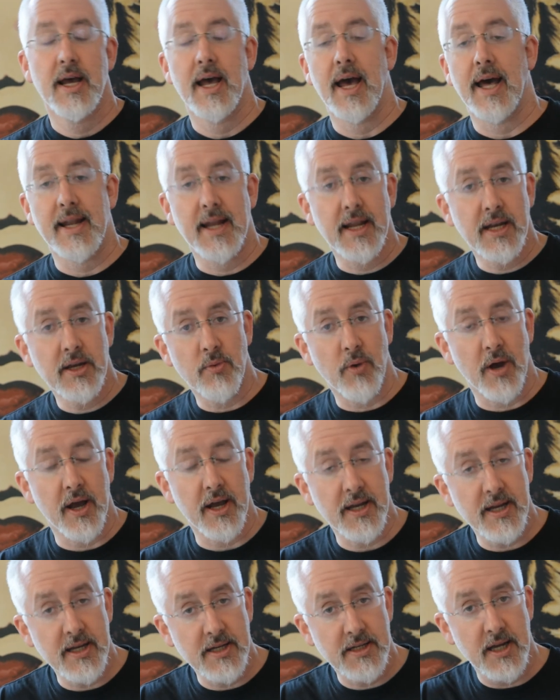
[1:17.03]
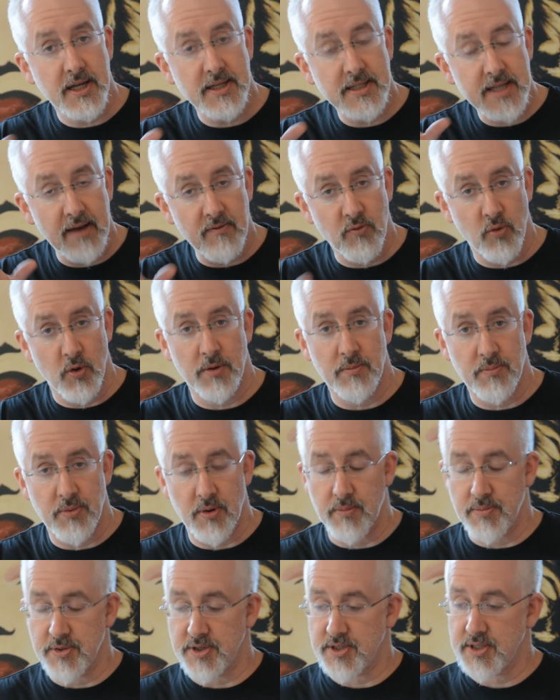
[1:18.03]
At any rate, it does have one
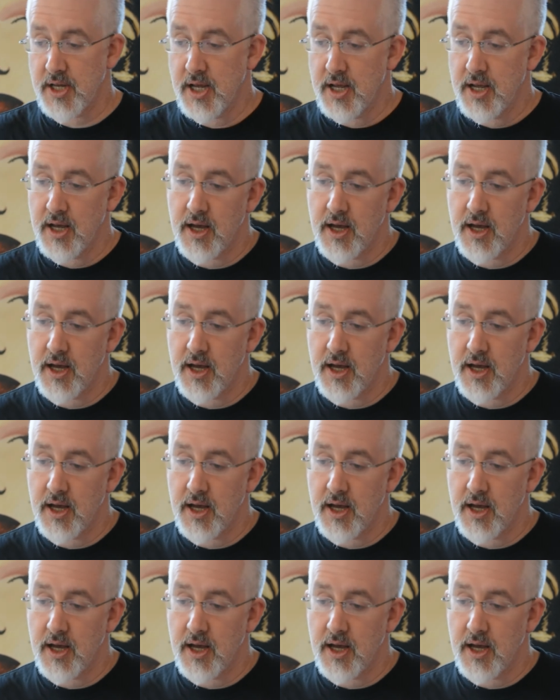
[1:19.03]
purpose.